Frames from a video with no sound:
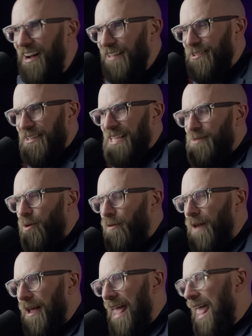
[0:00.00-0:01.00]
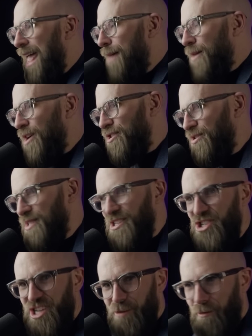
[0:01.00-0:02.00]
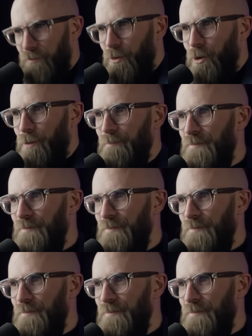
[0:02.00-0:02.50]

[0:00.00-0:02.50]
I thought that's what like air marshals were for.